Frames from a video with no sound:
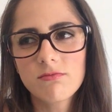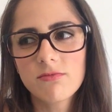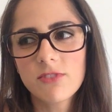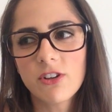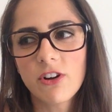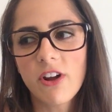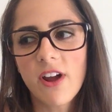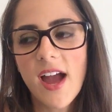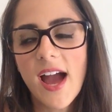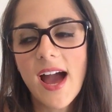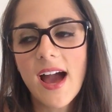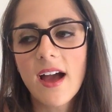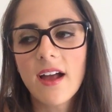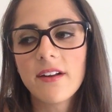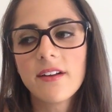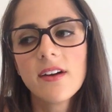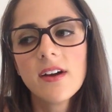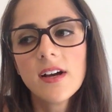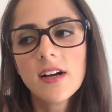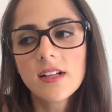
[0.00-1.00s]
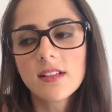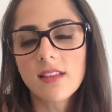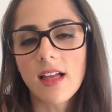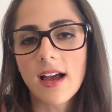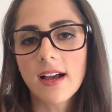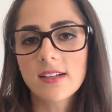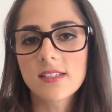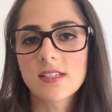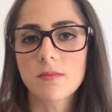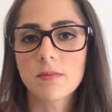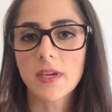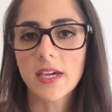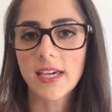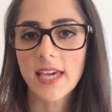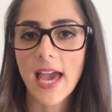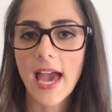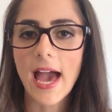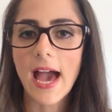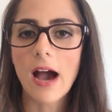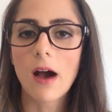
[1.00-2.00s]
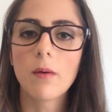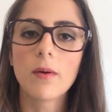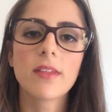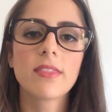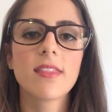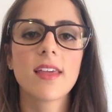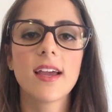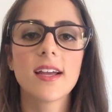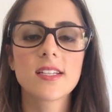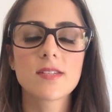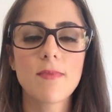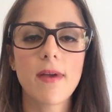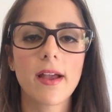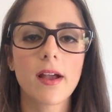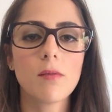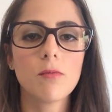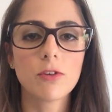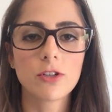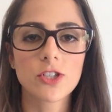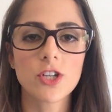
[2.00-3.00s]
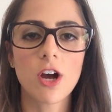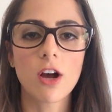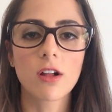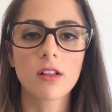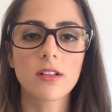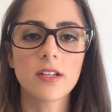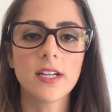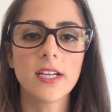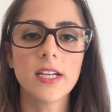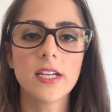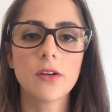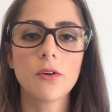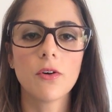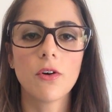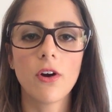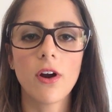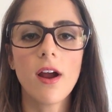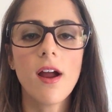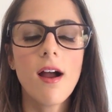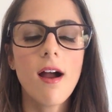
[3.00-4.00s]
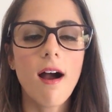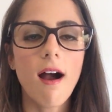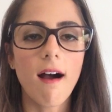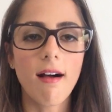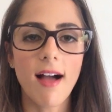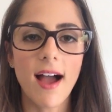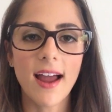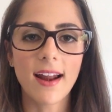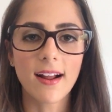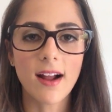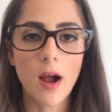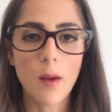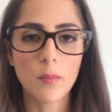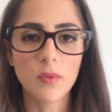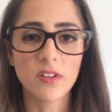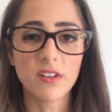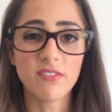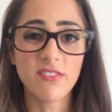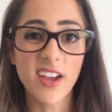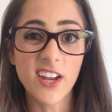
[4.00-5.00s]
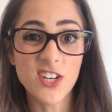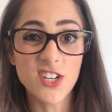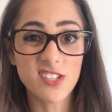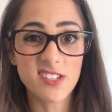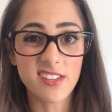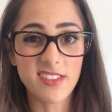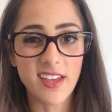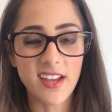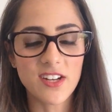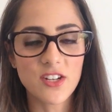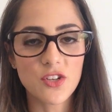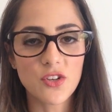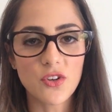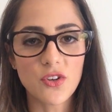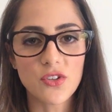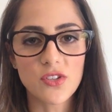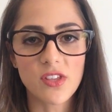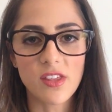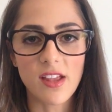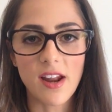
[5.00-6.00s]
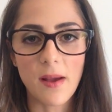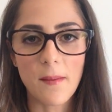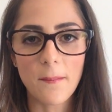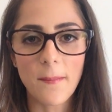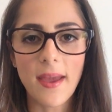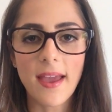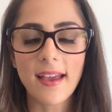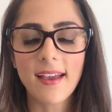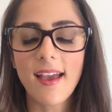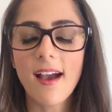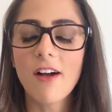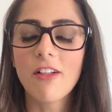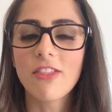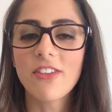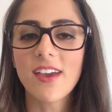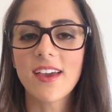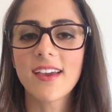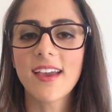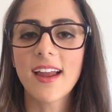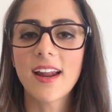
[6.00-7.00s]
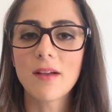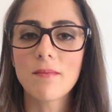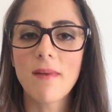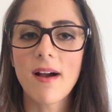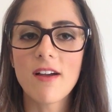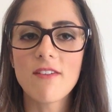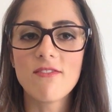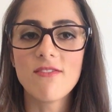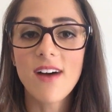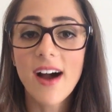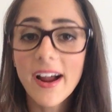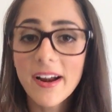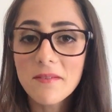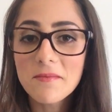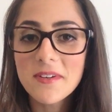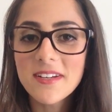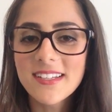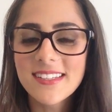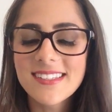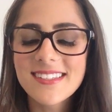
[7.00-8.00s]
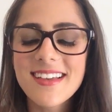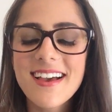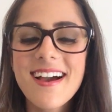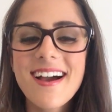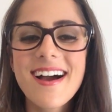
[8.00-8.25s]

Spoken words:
you know, add like some cacao in there to make it more chocolatey, or I'll add a couple of veggies in there too so that I'm being healthy and getting my vitamins.